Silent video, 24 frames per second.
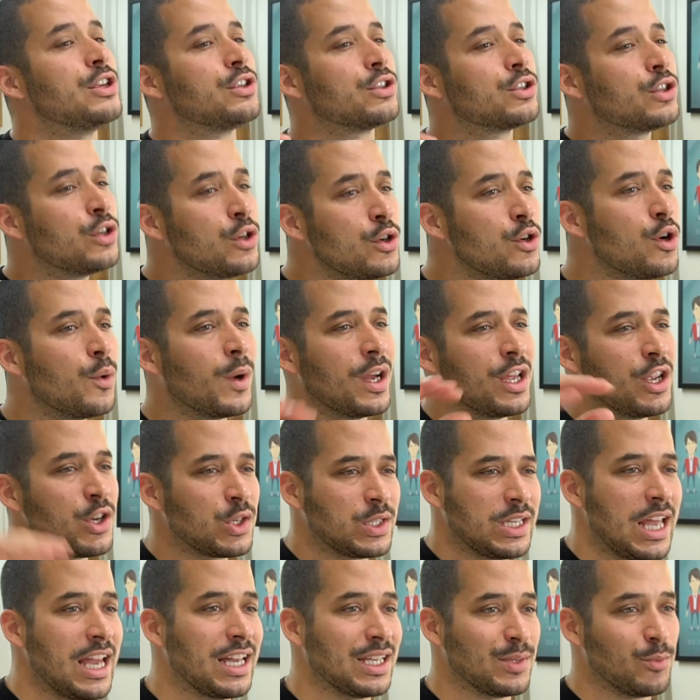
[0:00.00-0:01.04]
then two what you're
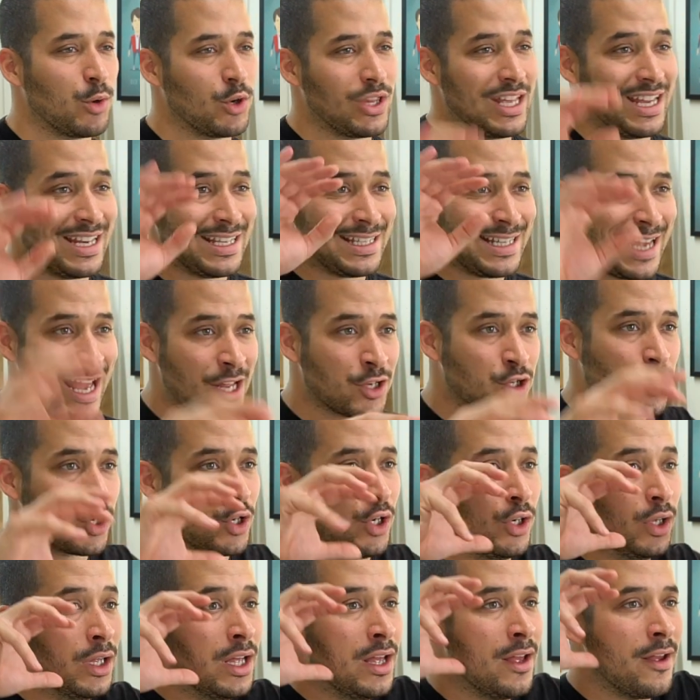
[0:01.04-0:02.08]
saying is more the
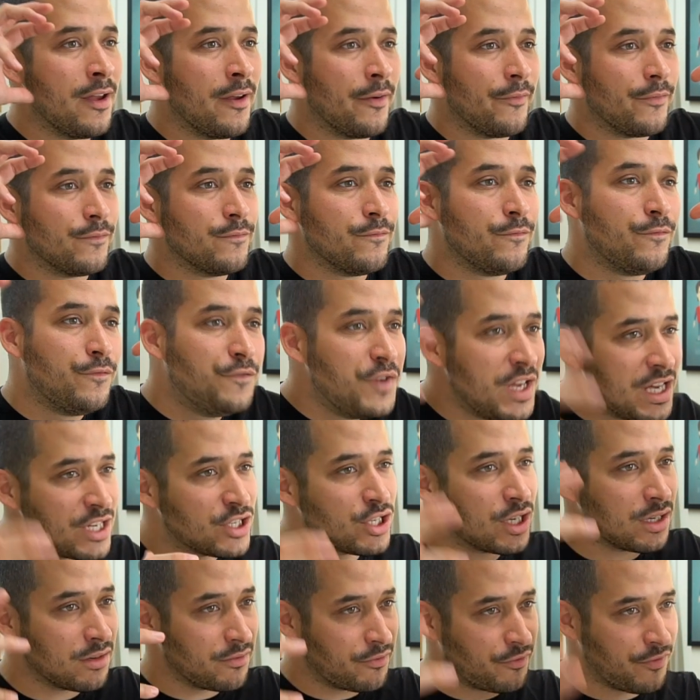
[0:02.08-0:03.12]
intentional
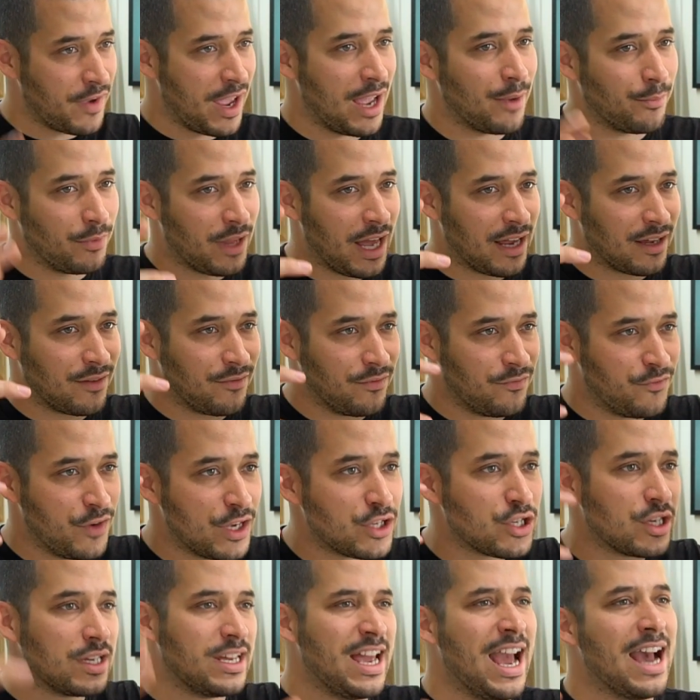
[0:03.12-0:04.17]
vision fam like
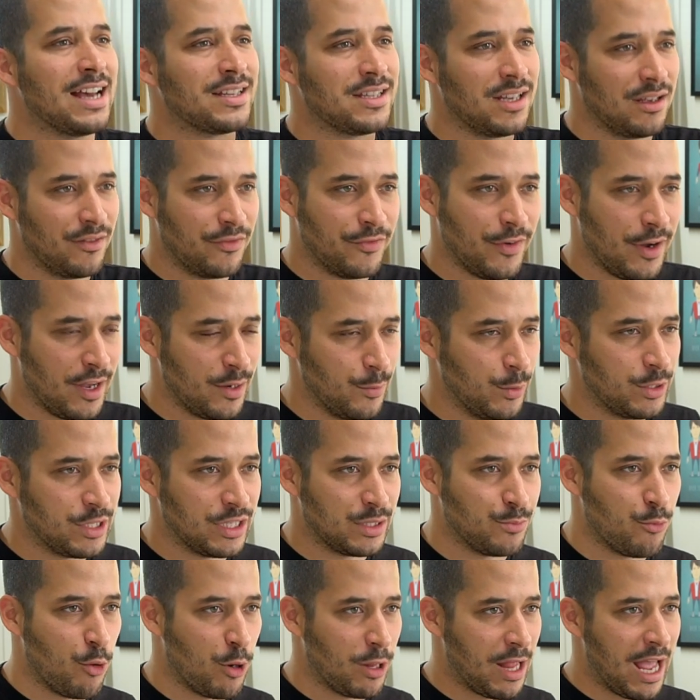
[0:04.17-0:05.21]
vision casting fun which
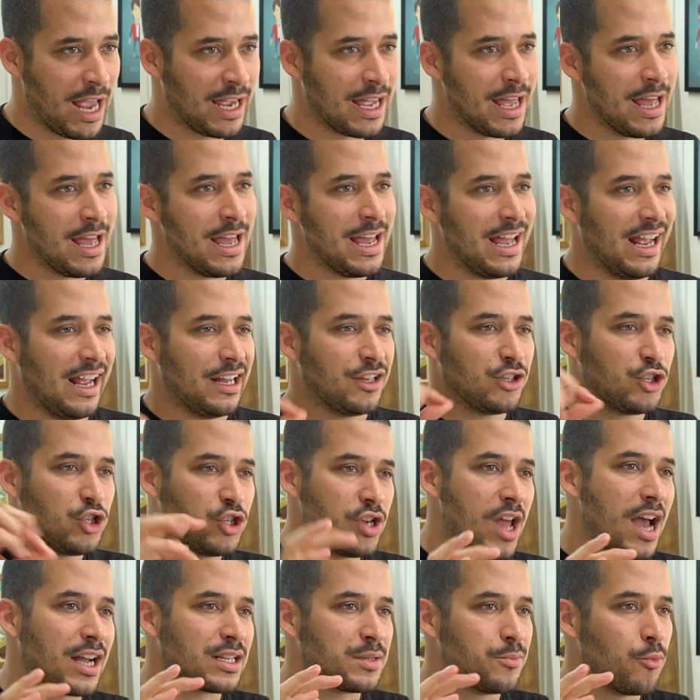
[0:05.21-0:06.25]
is more like yeah.
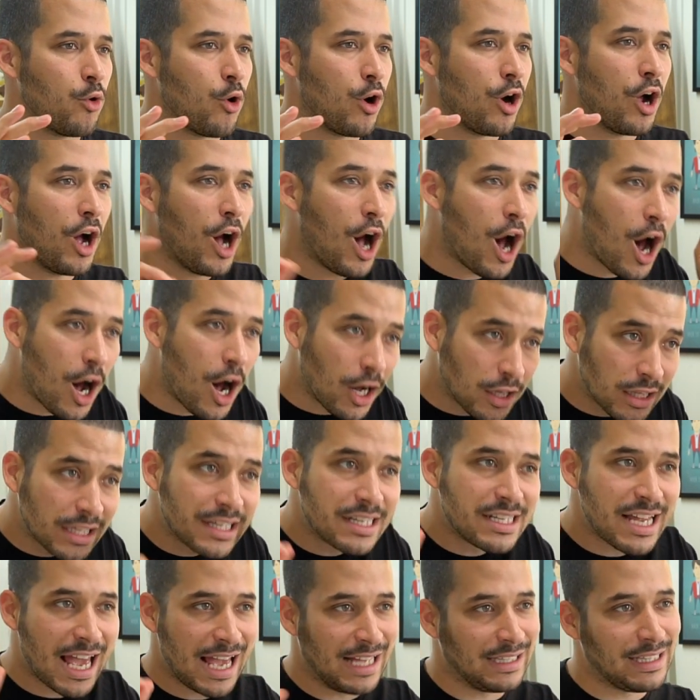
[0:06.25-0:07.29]
inject more
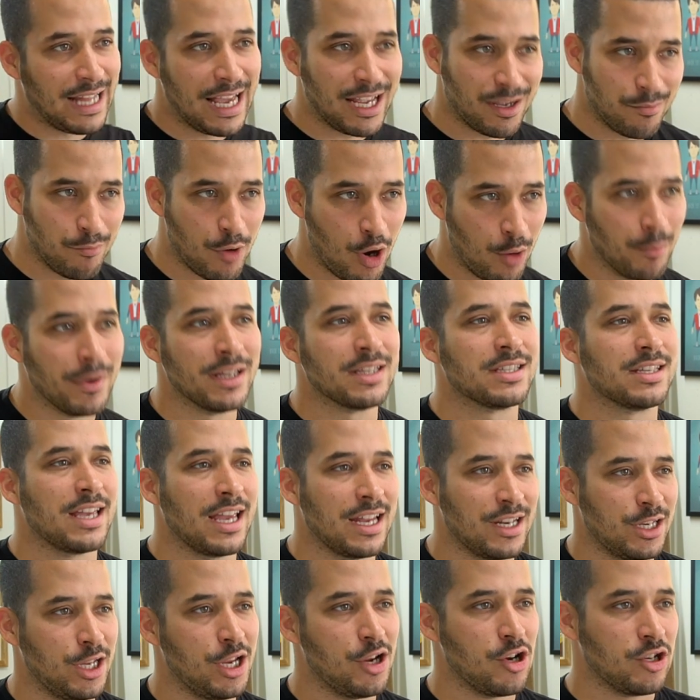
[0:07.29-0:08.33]
holiday like moments
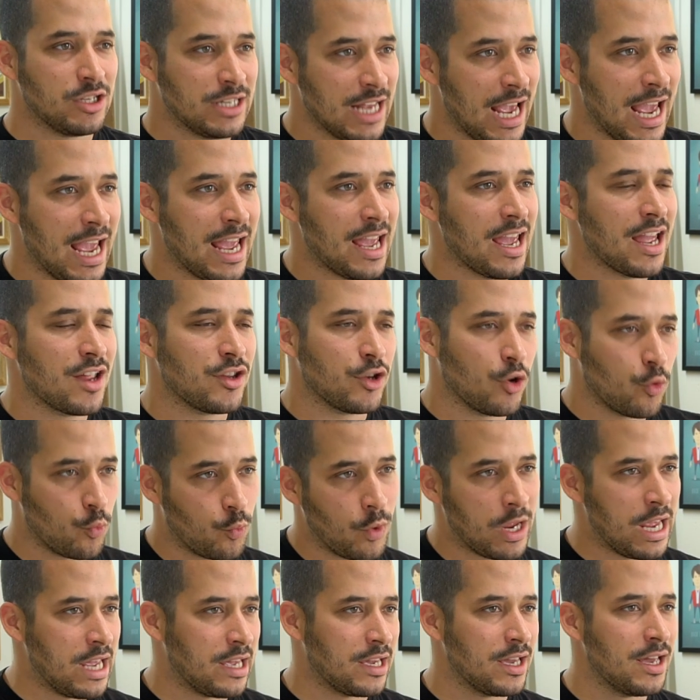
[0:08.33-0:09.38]
into your day and your
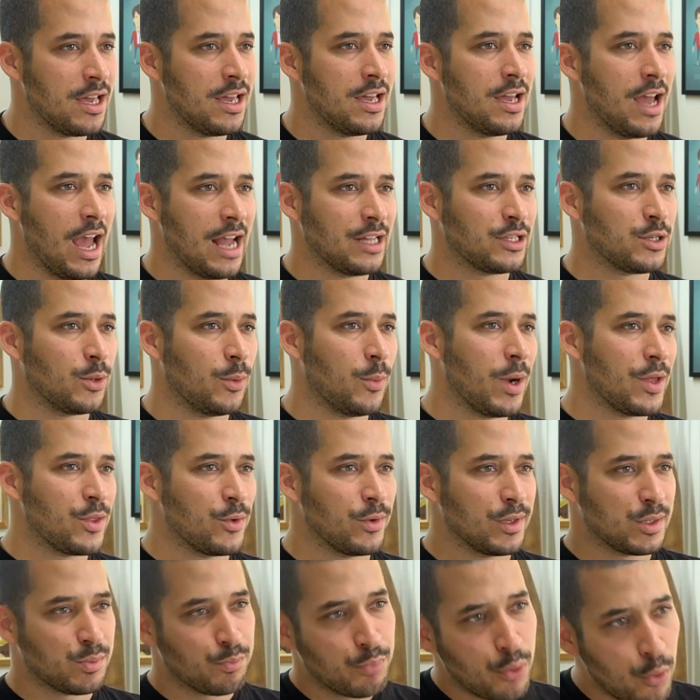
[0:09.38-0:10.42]
week and so whether
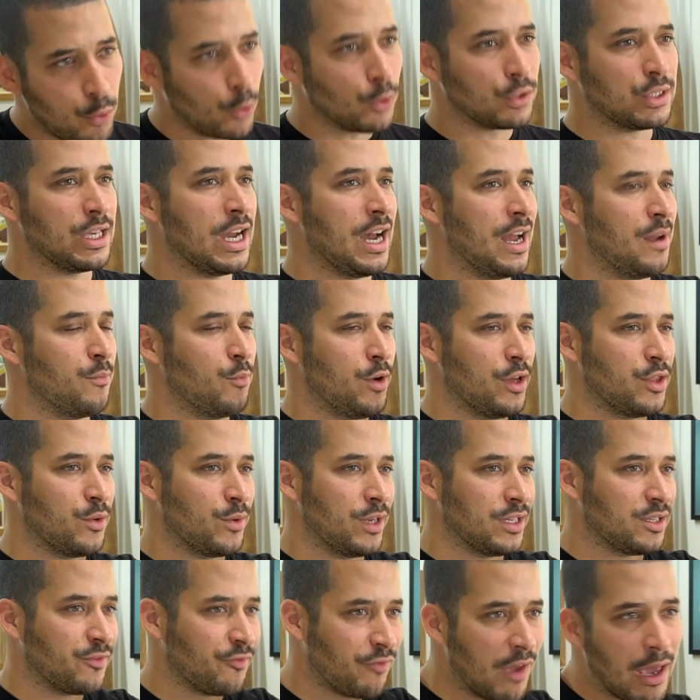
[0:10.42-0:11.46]
yeah. it's pool time whether
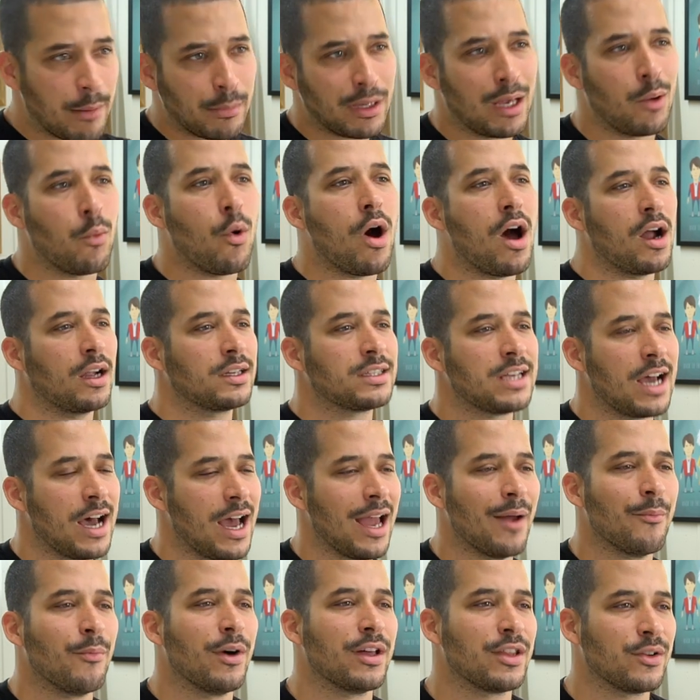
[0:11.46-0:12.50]
it's family walk
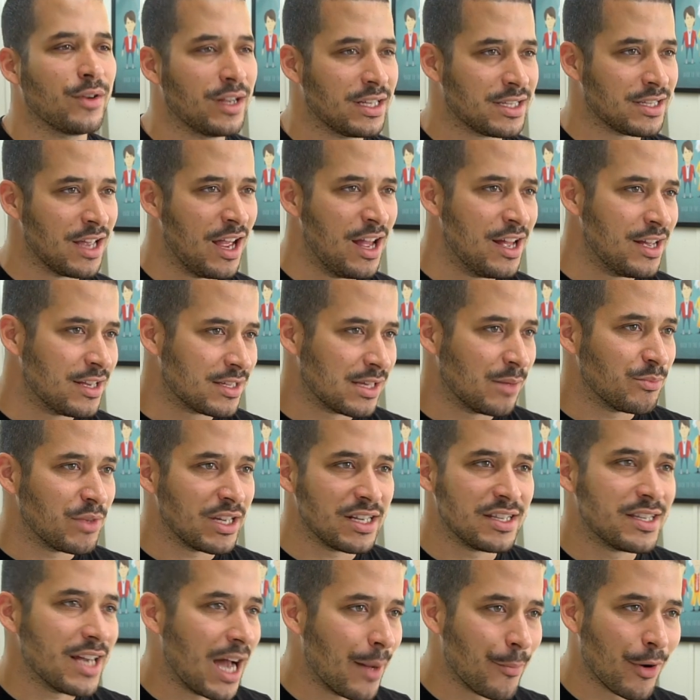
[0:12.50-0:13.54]
time whether it's
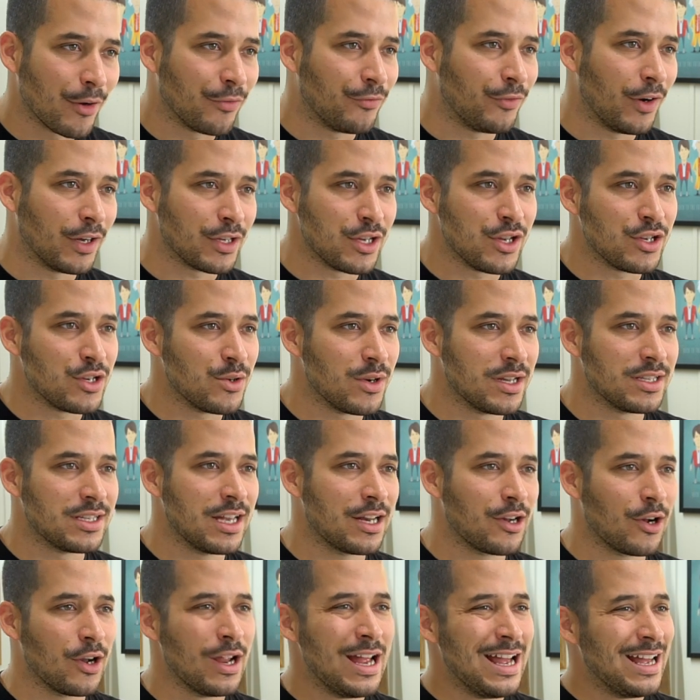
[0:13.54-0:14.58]
something dumb or fun you do at
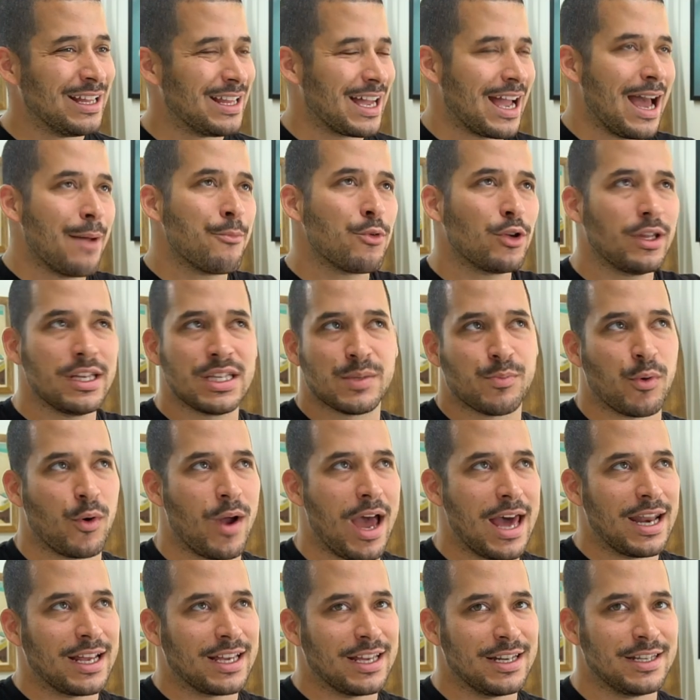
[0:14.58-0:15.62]
dinner like i'm really
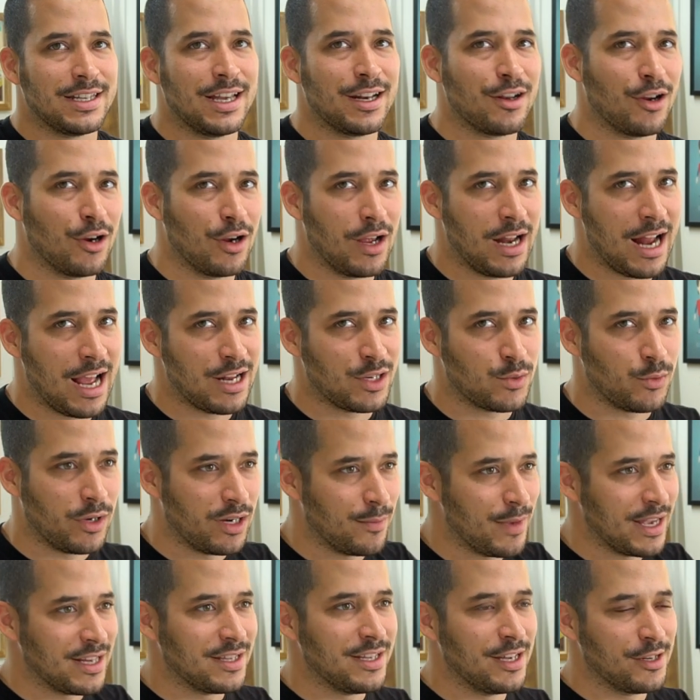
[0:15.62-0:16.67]
sporadic at dinner and i just want
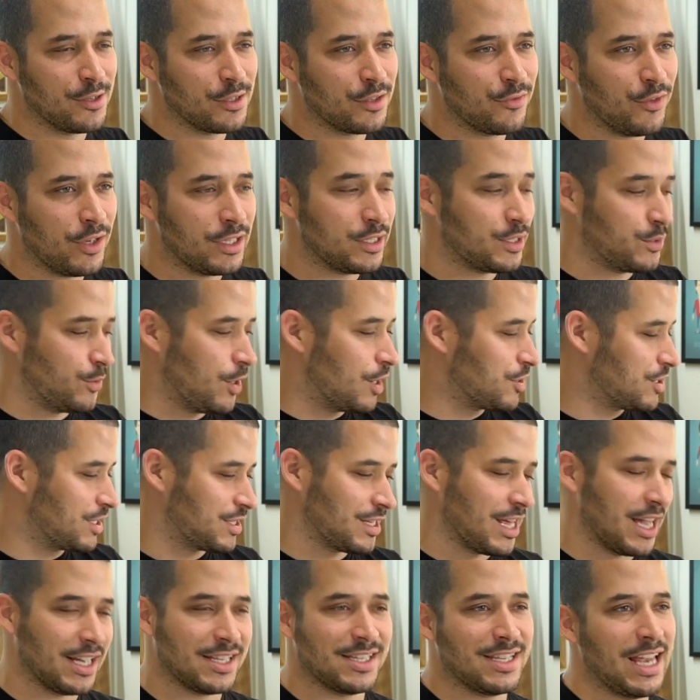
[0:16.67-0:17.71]
to make dinners fun so i'll just
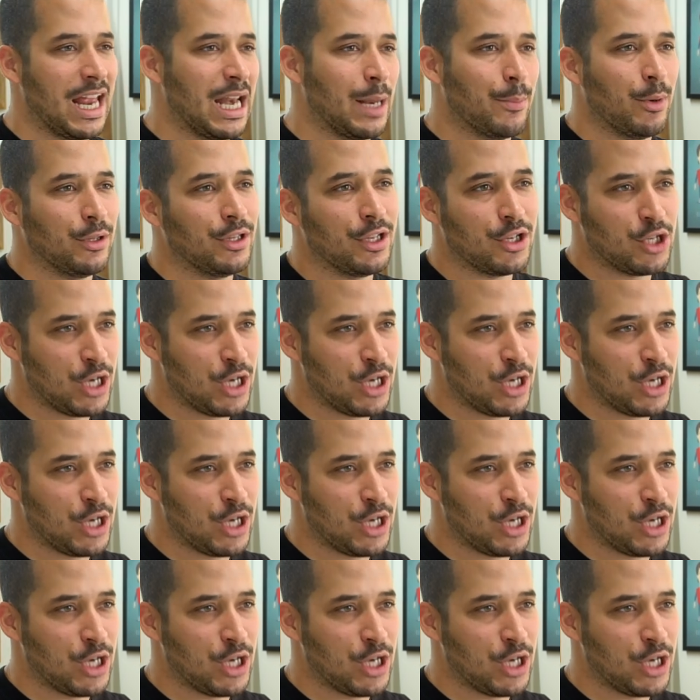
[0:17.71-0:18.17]
like stand up on the